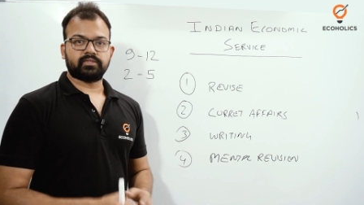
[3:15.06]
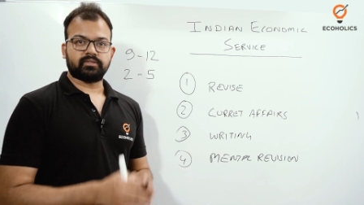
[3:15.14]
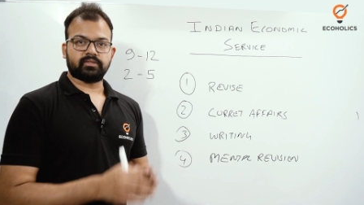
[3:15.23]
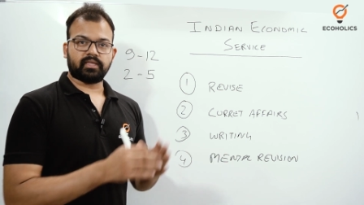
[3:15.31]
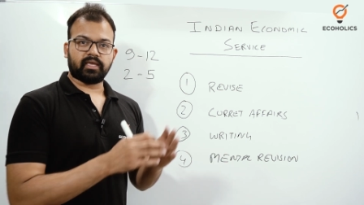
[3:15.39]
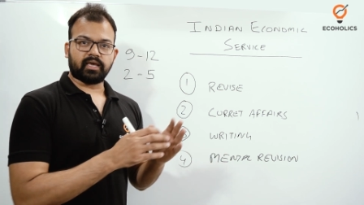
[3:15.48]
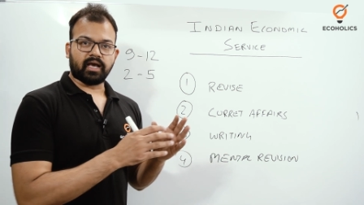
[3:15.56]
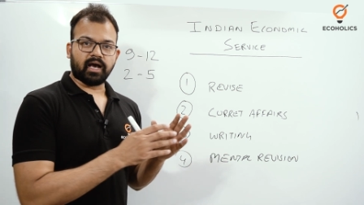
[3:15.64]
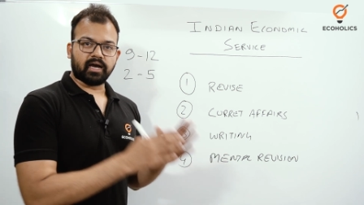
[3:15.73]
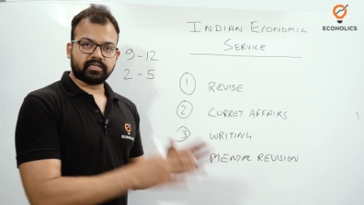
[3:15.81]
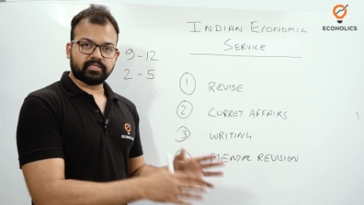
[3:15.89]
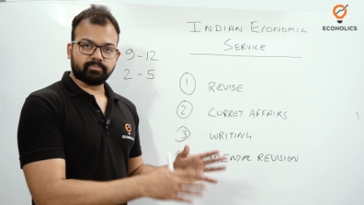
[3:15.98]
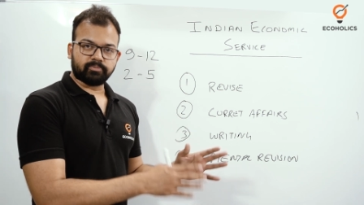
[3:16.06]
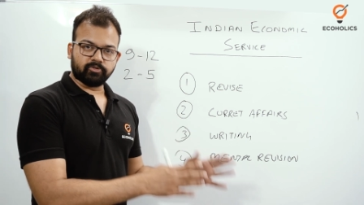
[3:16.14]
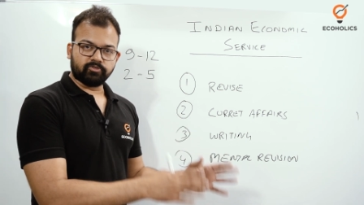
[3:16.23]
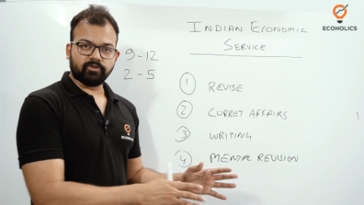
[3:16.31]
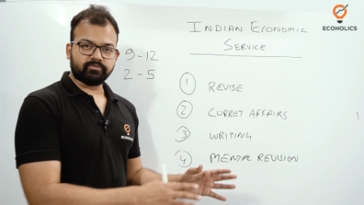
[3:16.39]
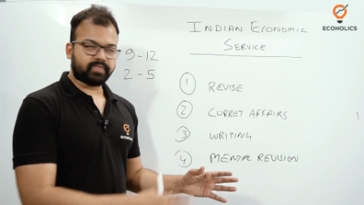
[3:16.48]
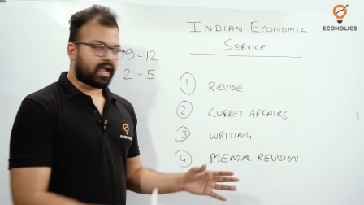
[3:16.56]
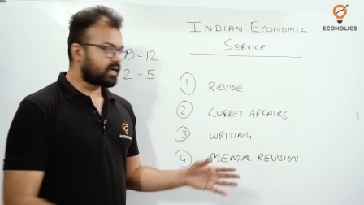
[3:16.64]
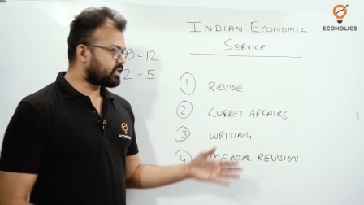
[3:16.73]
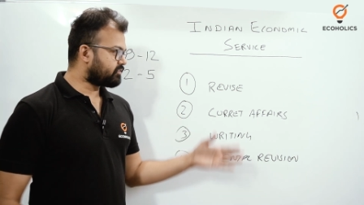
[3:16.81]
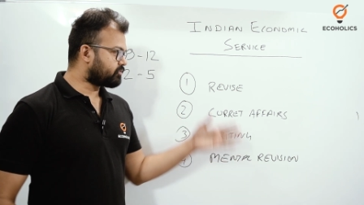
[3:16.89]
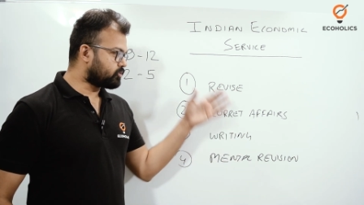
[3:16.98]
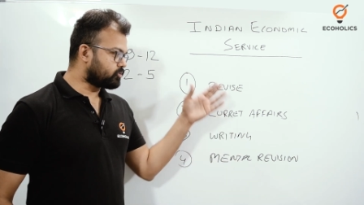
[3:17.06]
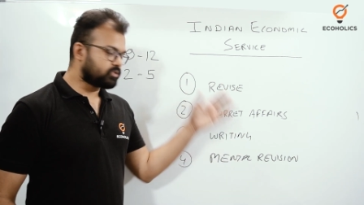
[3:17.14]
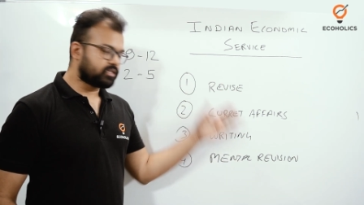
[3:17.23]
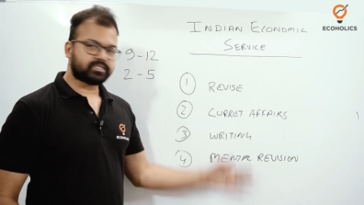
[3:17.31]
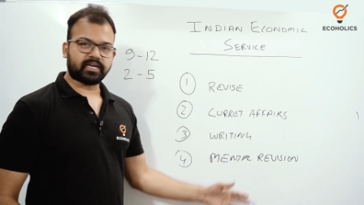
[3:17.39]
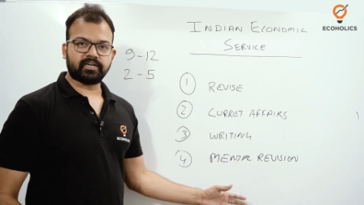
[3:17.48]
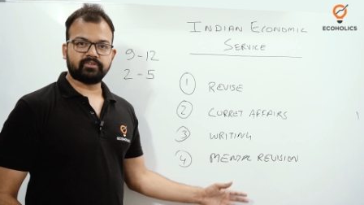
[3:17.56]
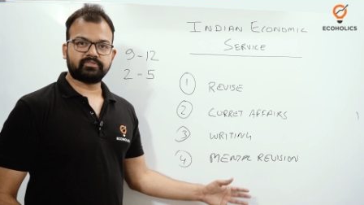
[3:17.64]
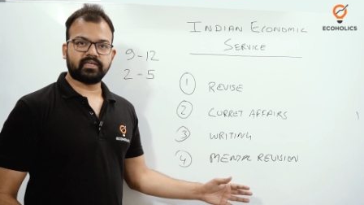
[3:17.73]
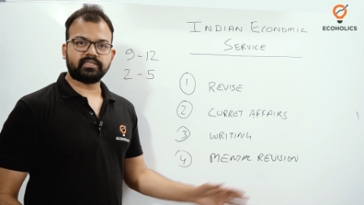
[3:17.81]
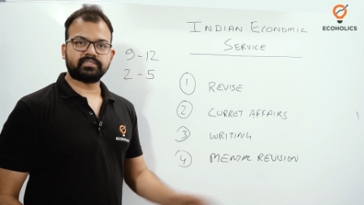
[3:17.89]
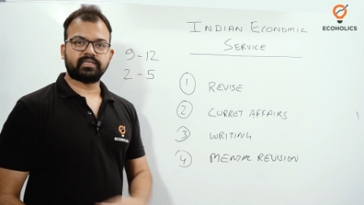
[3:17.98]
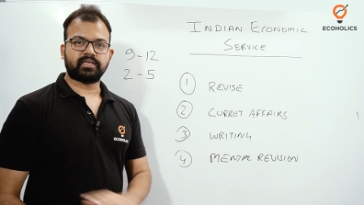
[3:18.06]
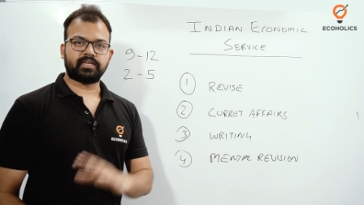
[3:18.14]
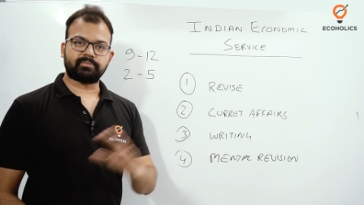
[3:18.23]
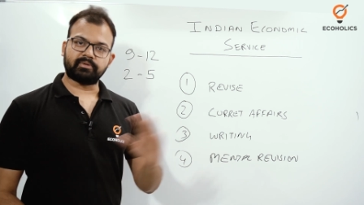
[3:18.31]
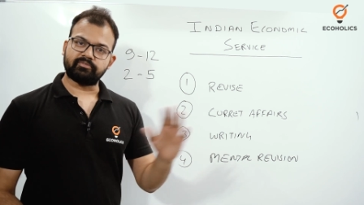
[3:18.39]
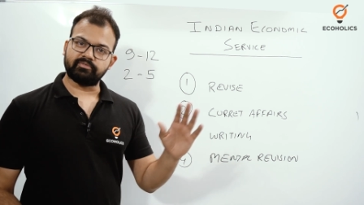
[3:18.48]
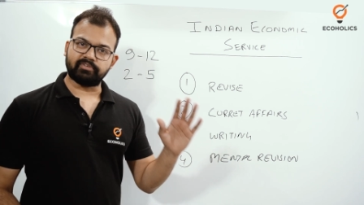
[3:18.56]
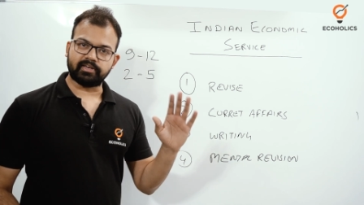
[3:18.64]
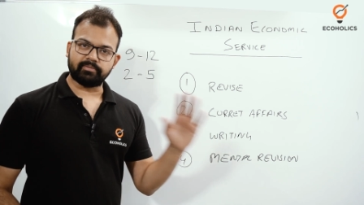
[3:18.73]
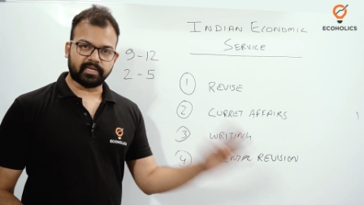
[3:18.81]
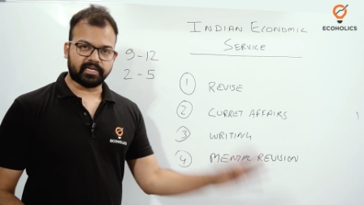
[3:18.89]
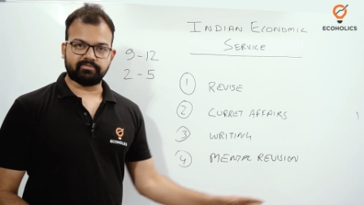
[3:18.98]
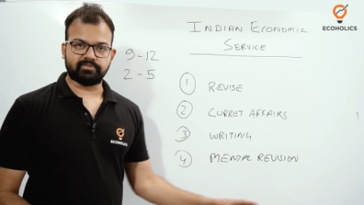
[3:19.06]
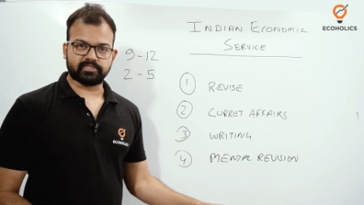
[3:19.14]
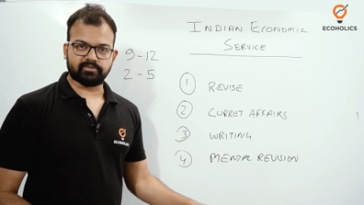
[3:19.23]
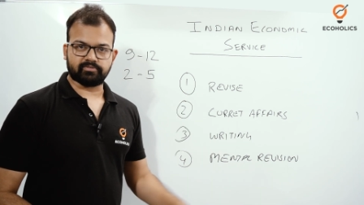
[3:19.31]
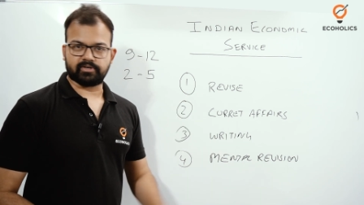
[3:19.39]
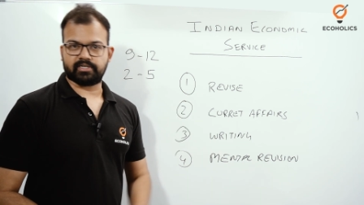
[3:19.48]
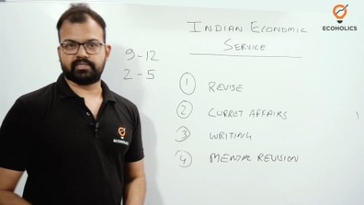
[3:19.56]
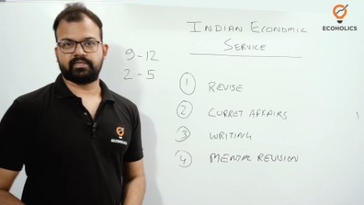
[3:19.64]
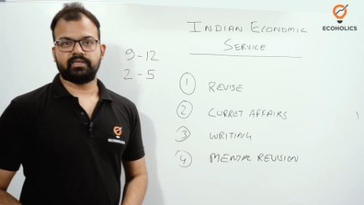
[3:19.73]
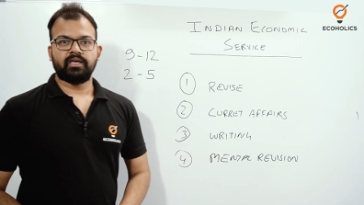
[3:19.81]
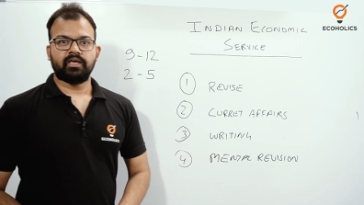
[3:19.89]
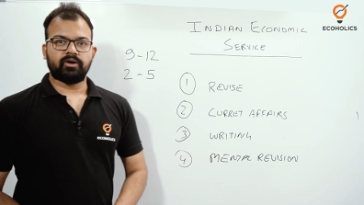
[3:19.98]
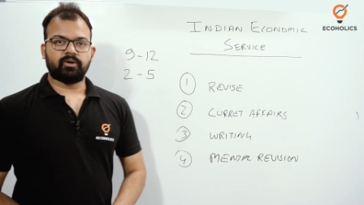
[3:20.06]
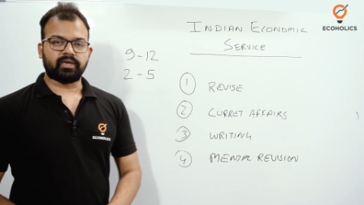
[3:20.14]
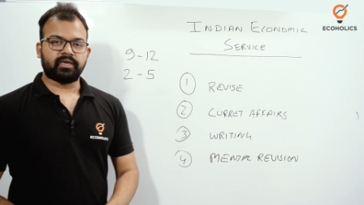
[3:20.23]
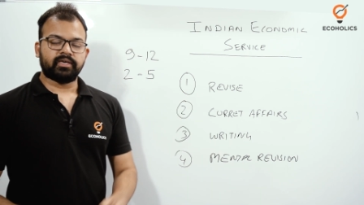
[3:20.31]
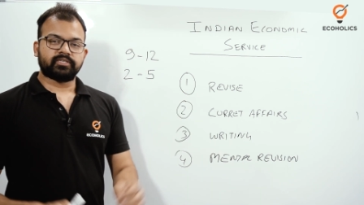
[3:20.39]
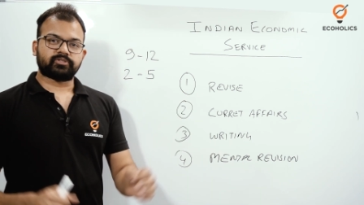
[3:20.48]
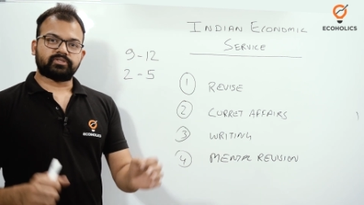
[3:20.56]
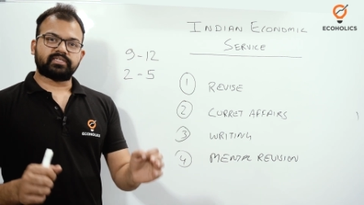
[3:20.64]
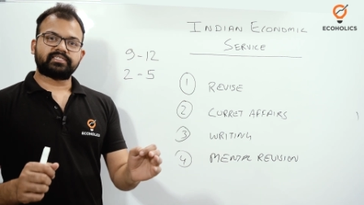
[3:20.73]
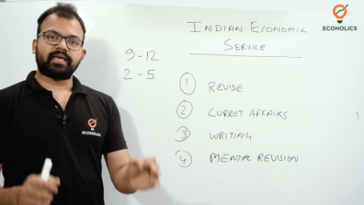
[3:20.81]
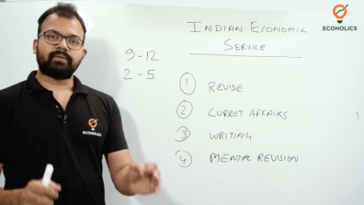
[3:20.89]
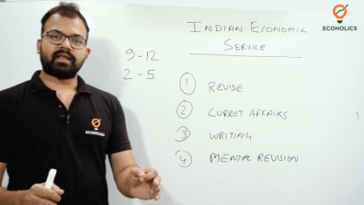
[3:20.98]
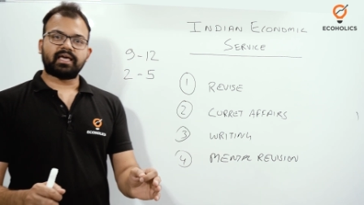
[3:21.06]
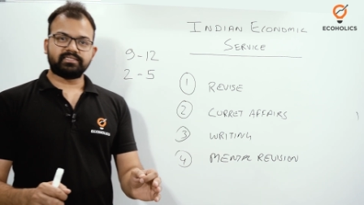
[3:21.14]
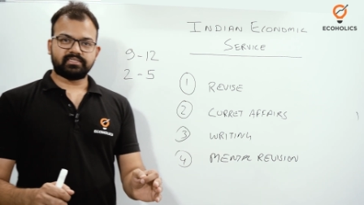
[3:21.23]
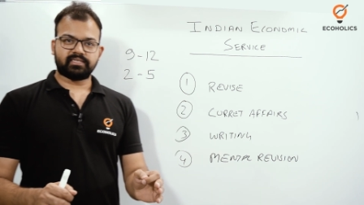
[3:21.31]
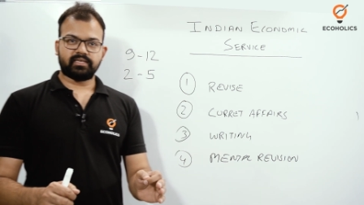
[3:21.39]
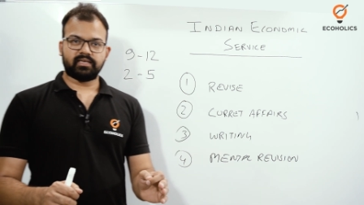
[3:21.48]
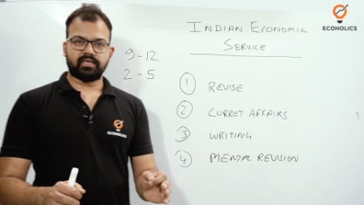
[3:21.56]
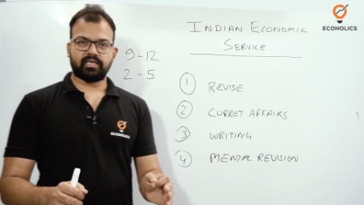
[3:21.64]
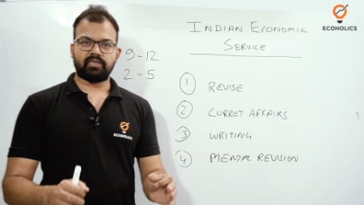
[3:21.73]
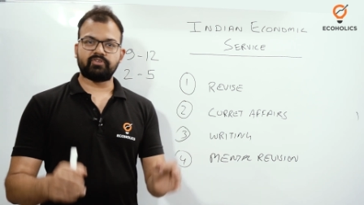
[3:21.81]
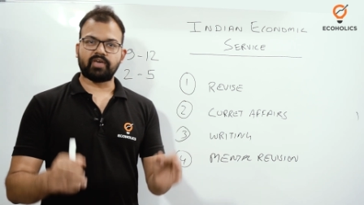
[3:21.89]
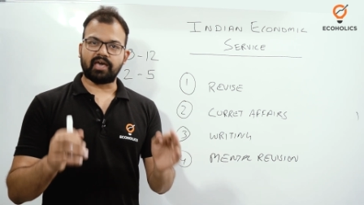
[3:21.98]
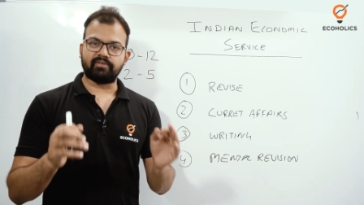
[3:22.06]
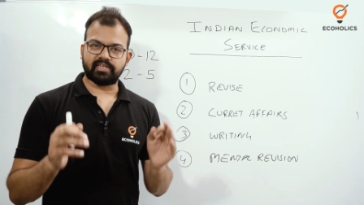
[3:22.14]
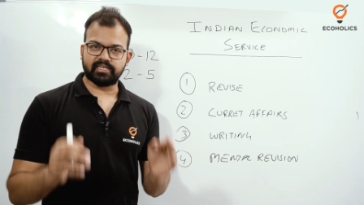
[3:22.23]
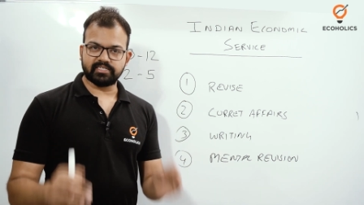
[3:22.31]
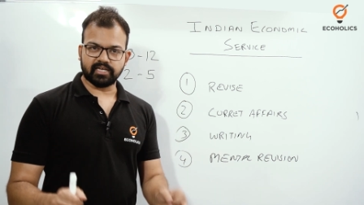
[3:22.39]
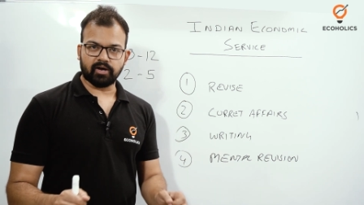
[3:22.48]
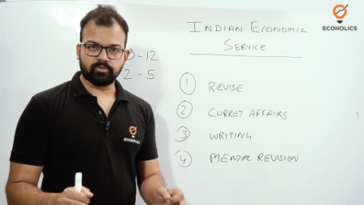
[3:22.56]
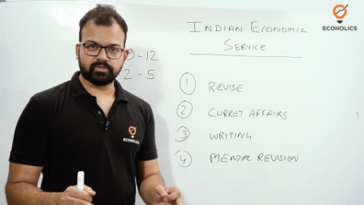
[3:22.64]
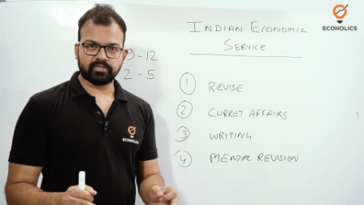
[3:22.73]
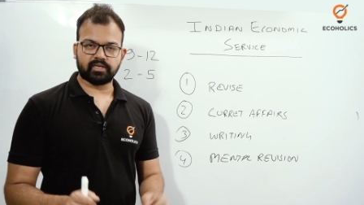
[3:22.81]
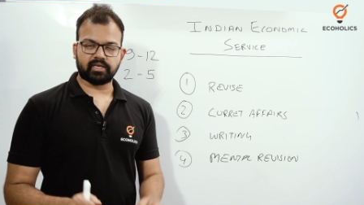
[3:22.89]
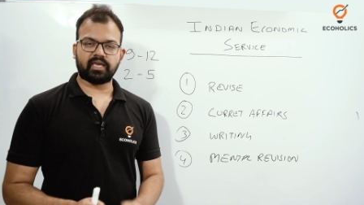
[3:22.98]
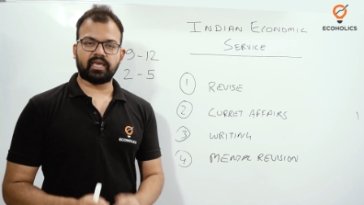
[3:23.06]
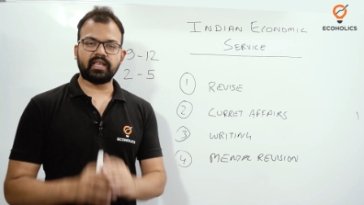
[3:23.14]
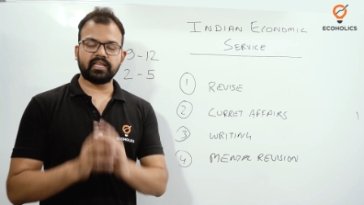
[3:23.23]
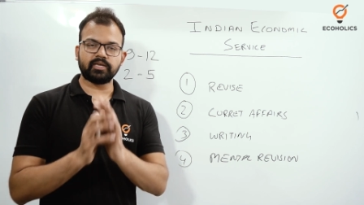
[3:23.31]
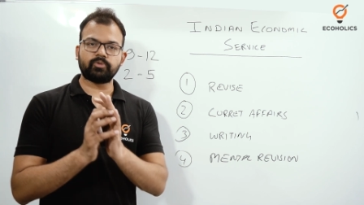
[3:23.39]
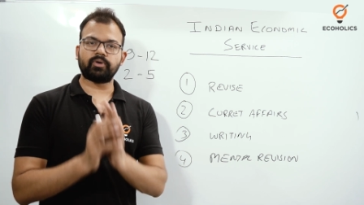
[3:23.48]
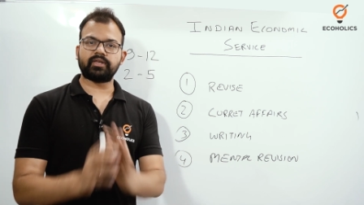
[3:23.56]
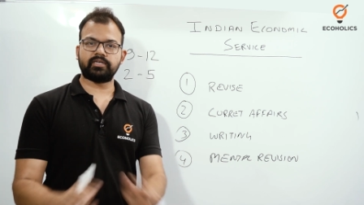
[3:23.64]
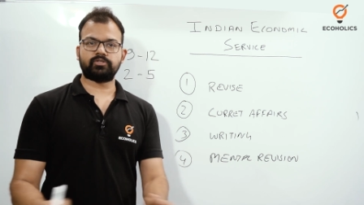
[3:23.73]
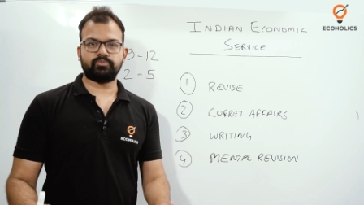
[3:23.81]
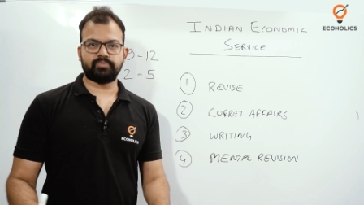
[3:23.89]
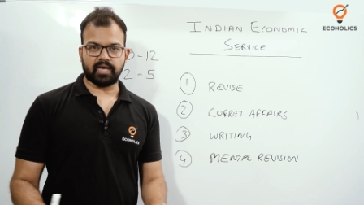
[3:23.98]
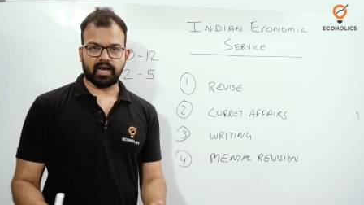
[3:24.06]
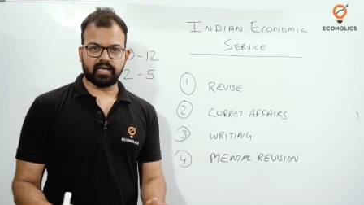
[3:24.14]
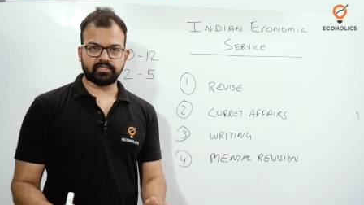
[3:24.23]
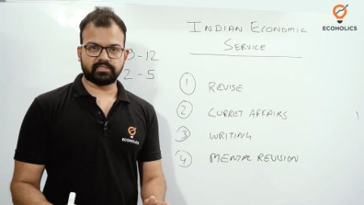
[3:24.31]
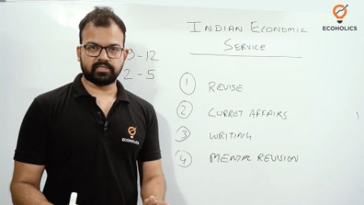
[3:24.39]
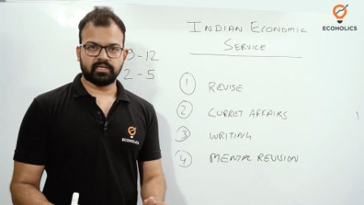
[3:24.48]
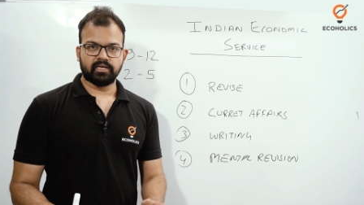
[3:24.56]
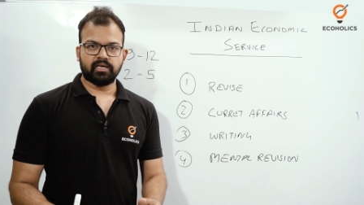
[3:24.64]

They are the proof of that. If you do these kind of things, it will be very beneficial for it. Okay, so on the same lines, if you have any doubt, any query to be asked,